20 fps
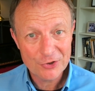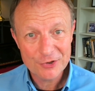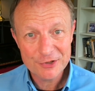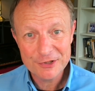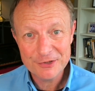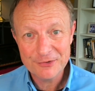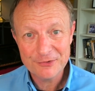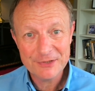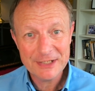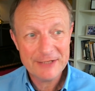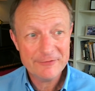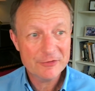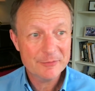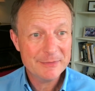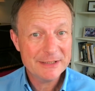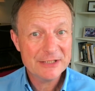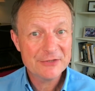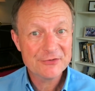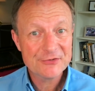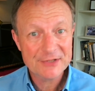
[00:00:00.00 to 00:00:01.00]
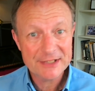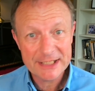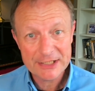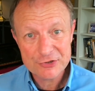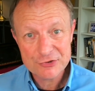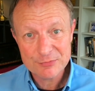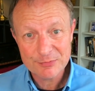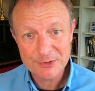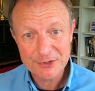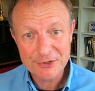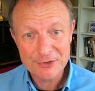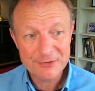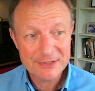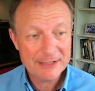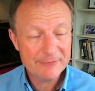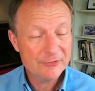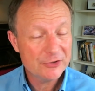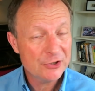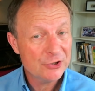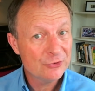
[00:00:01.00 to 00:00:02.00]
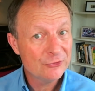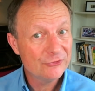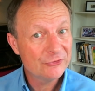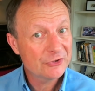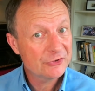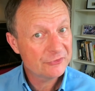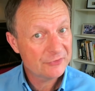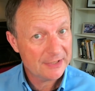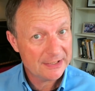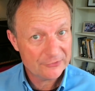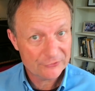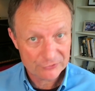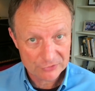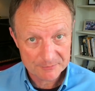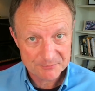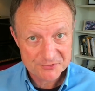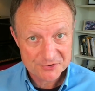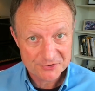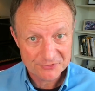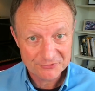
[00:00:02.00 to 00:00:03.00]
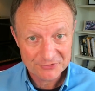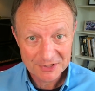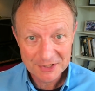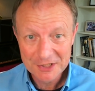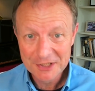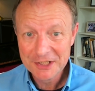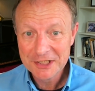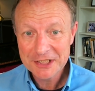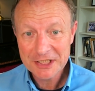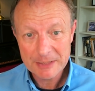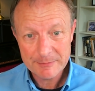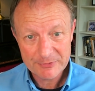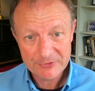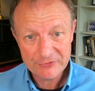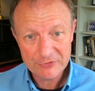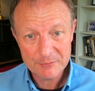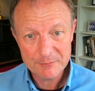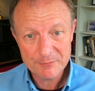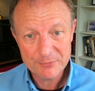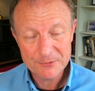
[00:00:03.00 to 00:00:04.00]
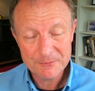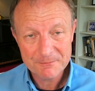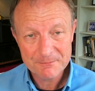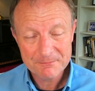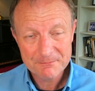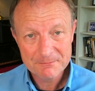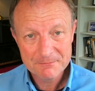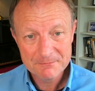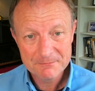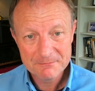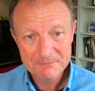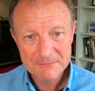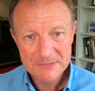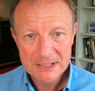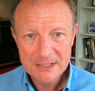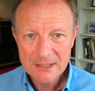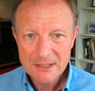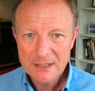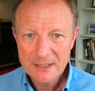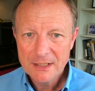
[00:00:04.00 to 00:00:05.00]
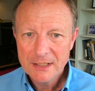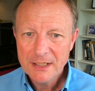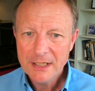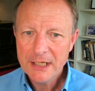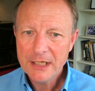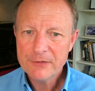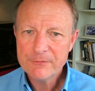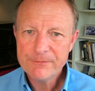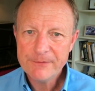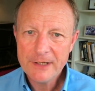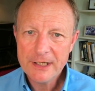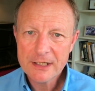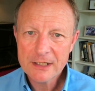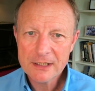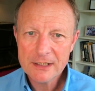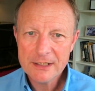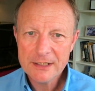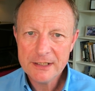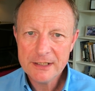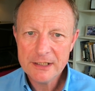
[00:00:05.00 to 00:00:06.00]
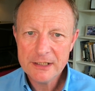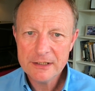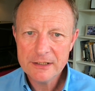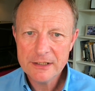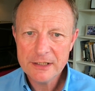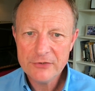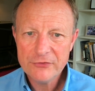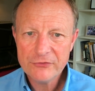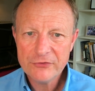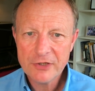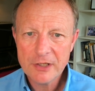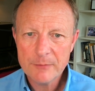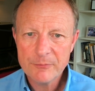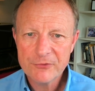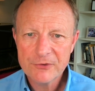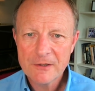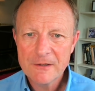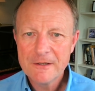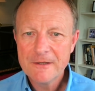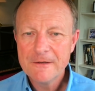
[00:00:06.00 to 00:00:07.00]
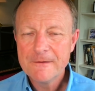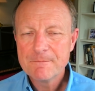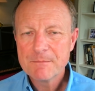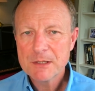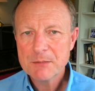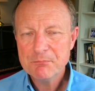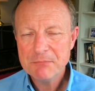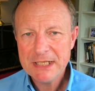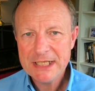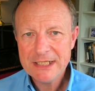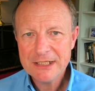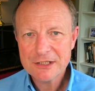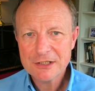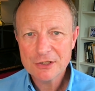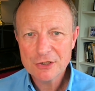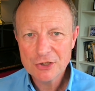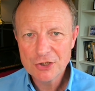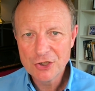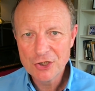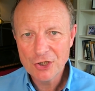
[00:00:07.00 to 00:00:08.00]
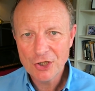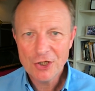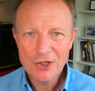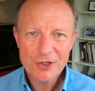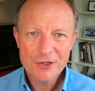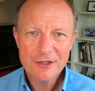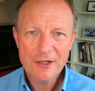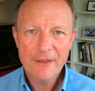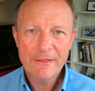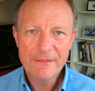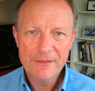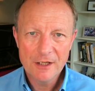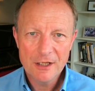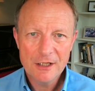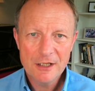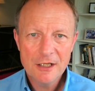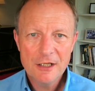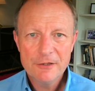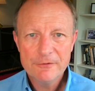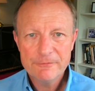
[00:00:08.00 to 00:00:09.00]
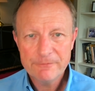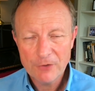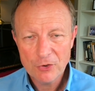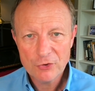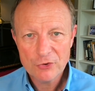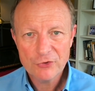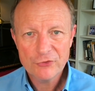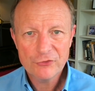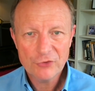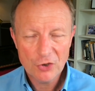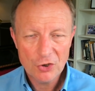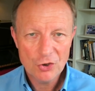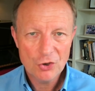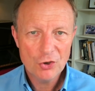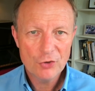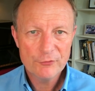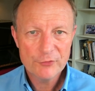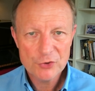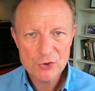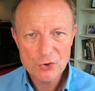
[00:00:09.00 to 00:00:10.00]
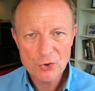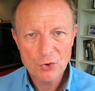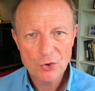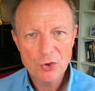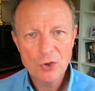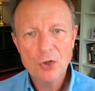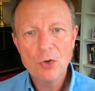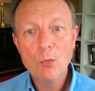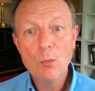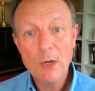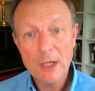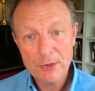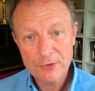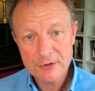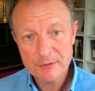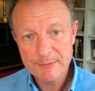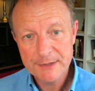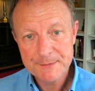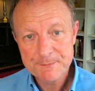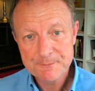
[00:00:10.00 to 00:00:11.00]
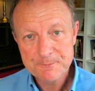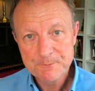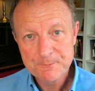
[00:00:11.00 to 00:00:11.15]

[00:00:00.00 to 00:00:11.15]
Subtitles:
You don't have to be intellectual. You don't have to use 16 scriptures. Keep it simple. And finally, in these tips, make God the focus of your welcoming.